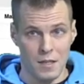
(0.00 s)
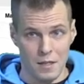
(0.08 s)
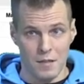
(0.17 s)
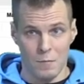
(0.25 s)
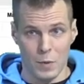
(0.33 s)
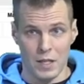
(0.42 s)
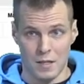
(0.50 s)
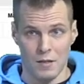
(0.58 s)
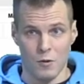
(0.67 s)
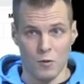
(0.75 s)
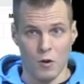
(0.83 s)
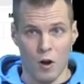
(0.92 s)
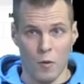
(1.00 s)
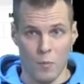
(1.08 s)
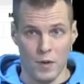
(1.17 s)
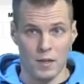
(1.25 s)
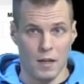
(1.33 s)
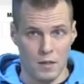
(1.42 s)
which you
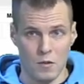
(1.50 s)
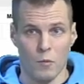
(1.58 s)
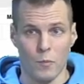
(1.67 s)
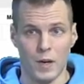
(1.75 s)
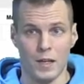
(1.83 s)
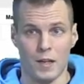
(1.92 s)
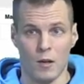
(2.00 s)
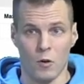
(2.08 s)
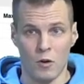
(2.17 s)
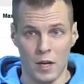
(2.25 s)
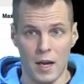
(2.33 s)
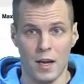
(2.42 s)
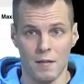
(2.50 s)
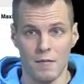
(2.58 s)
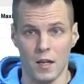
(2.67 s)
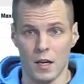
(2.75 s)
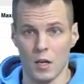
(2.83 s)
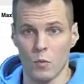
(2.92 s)
copy, that's completely okay,
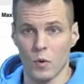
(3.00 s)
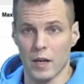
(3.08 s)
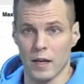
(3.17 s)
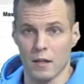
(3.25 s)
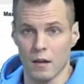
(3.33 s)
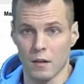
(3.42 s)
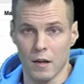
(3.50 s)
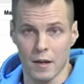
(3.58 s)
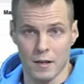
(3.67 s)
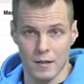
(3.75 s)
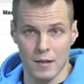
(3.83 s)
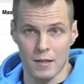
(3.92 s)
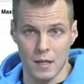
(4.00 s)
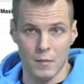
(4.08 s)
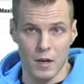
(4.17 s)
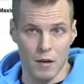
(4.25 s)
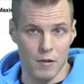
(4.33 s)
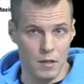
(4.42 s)
then you will get a
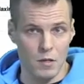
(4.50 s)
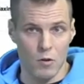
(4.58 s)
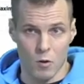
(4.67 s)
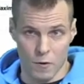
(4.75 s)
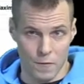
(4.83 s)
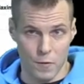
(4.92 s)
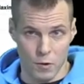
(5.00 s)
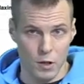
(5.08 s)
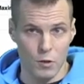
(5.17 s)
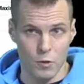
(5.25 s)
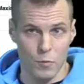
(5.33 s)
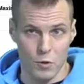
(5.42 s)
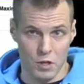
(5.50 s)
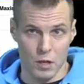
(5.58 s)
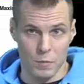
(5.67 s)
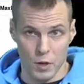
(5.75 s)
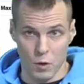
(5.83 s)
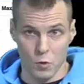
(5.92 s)
similarity score of
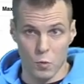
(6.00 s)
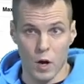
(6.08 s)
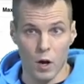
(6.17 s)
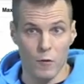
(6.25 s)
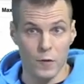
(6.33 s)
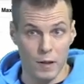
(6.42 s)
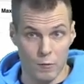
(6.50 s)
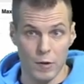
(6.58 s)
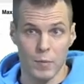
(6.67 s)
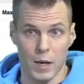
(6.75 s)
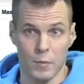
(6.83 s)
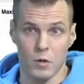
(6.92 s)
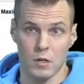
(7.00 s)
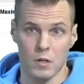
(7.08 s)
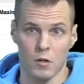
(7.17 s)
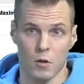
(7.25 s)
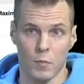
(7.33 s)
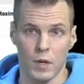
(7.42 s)
32%, because one of the three papers is
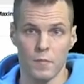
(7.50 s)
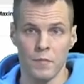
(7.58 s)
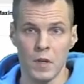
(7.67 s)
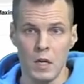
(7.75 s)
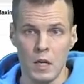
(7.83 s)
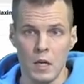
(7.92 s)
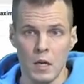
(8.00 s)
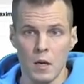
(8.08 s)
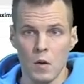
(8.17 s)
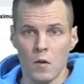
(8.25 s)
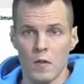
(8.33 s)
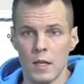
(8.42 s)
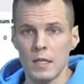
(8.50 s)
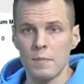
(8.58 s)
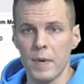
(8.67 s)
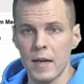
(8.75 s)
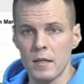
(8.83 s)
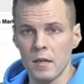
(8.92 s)
copied. This
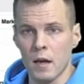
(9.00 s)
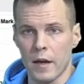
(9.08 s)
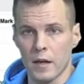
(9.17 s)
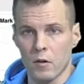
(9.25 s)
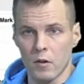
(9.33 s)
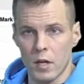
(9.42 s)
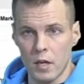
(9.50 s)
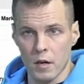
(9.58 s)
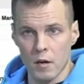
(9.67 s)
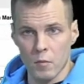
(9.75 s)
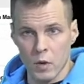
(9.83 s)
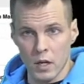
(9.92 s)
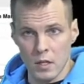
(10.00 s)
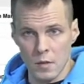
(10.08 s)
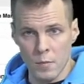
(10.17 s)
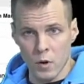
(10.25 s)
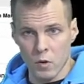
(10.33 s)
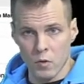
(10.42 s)
pencil icon here, when it's
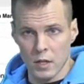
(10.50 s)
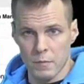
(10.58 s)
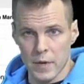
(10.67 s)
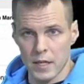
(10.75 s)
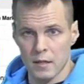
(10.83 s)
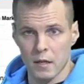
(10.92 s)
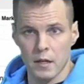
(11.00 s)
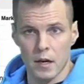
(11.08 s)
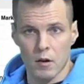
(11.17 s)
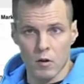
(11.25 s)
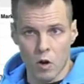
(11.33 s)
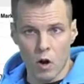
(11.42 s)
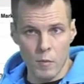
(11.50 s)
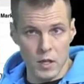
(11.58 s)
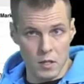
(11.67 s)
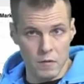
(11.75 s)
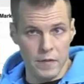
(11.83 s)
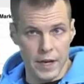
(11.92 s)
blue, it means that there are
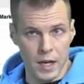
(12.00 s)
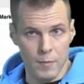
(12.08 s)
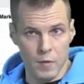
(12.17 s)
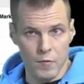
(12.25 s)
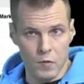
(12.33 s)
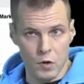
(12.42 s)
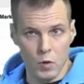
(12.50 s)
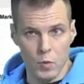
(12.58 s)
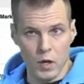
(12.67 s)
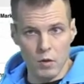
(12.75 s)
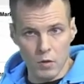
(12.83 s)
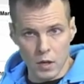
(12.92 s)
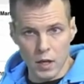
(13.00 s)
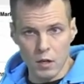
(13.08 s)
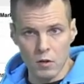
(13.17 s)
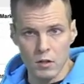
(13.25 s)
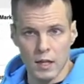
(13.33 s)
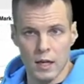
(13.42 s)
comments available for you. When you click
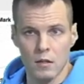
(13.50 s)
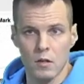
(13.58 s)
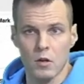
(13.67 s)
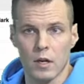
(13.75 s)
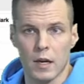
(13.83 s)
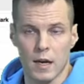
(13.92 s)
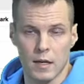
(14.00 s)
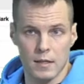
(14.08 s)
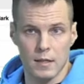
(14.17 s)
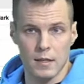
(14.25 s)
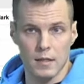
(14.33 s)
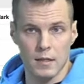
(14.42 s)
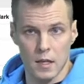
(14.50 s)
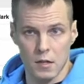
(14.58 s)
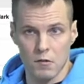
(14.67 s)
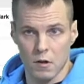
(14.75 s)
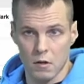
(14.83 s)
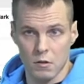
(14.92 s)
on that, you access the
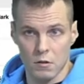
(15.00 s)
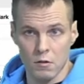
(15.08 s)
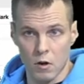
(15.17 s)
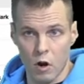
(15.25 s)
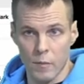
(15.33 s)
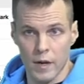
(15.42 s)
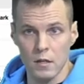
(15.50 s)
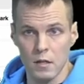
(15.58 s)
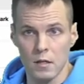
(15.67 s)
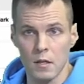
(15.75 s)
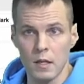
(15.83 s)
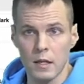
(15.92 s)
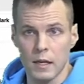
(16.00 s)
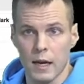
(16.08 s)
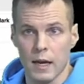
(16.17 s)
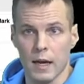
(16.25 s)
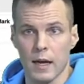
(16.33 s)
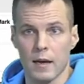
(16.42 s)
instructor's comments,
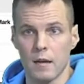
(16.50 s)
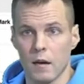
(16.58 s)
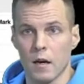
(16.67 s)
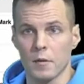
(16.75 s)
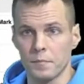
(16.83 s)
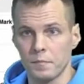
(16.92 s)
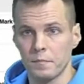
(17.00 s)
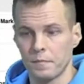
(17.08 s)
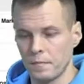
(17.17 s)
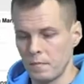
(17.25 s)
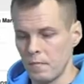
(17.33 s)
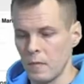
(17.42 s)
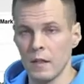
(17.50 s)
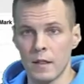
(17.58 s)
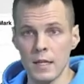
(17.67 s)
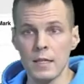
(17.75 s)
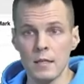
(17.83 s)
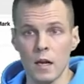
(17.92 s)
and
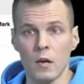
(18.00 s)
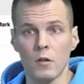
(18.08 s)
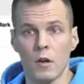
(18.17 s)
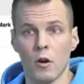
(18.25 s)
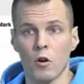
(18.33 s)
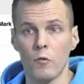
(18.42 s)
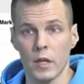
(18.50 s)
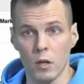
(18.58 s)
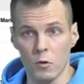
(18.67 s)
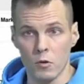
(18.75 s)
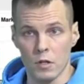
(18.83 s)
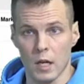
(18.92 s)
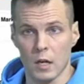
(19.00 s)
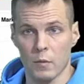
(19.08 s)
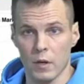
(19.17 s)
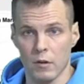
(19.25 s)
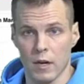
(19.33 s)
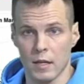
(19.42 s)
this is how the document looks like
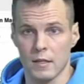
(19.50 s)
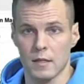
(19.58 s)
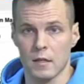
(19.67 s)
when you access the